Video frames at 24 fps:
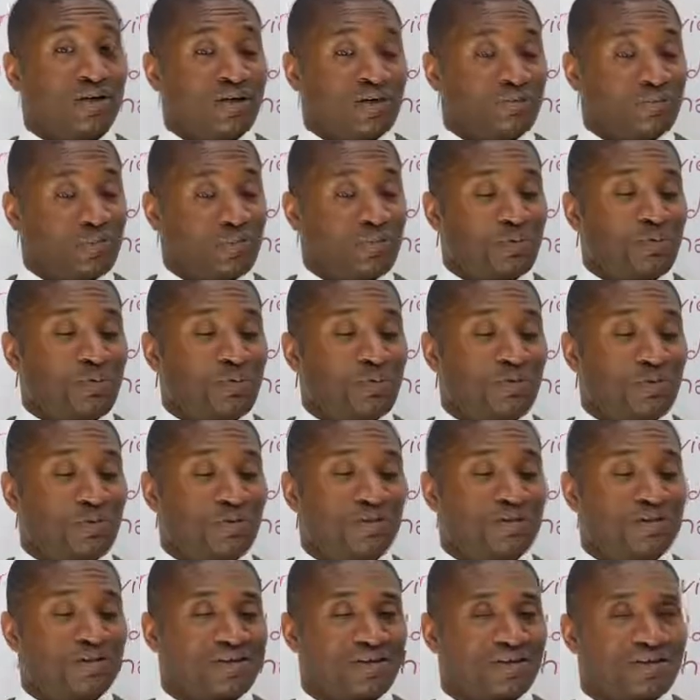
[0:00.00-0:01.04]
And people
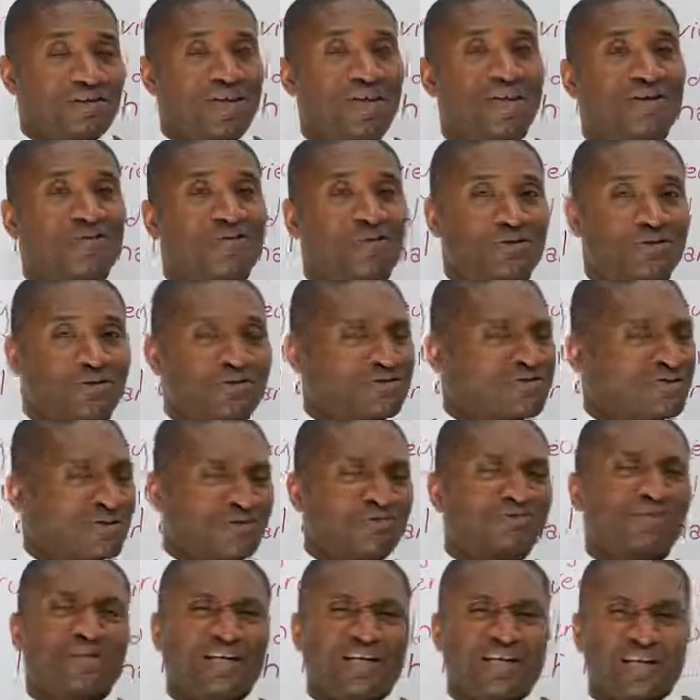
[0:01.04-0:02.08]
will
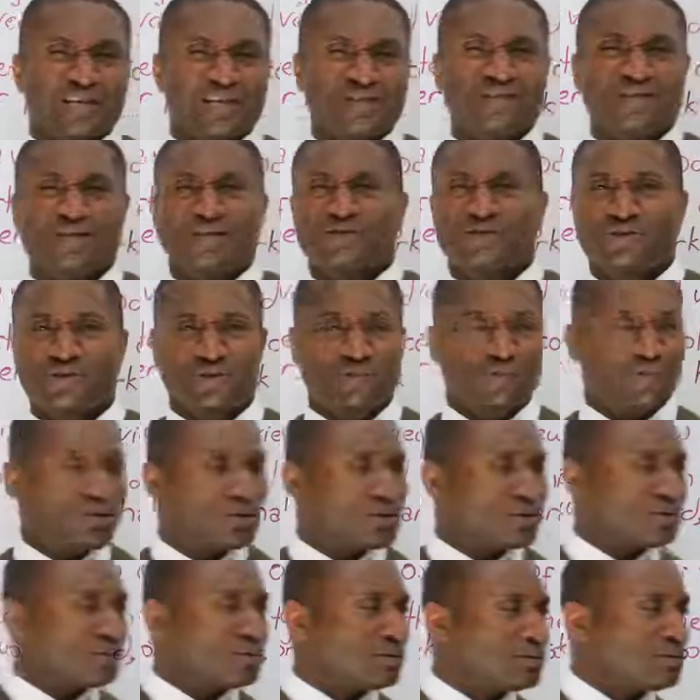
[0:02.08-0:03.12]
like listening to you
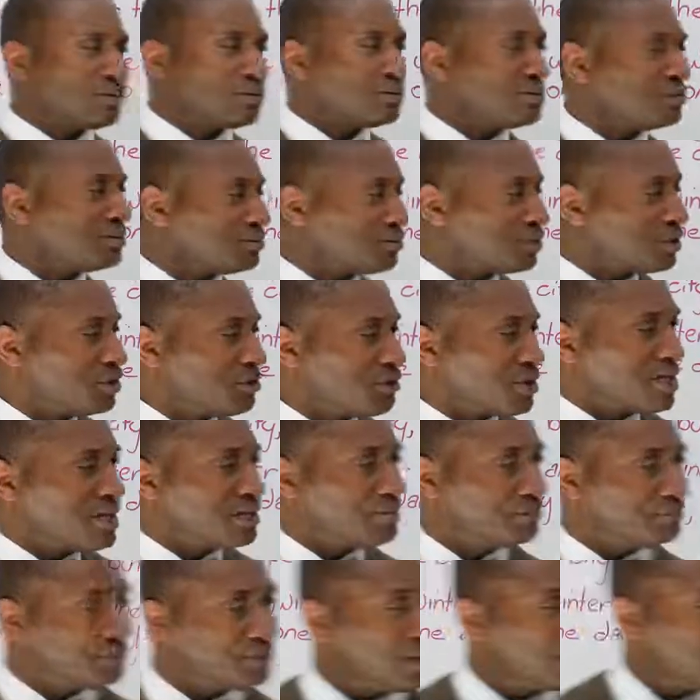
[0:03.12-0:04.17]
more. You ready?